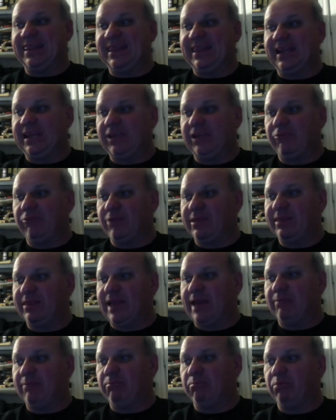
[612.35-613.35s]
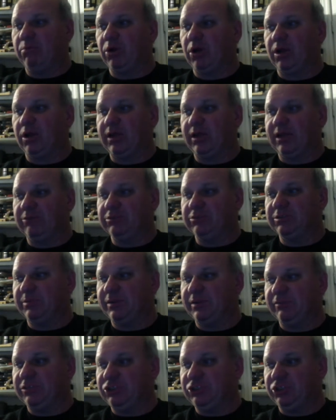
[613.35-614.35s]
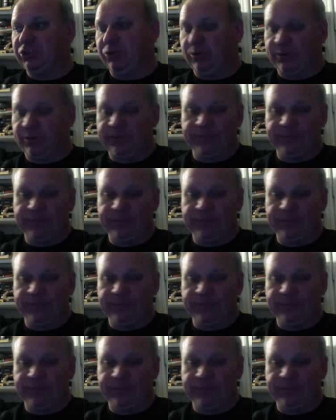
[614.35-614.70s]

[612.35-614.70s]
Then he read that book, and it was a bit of a joke.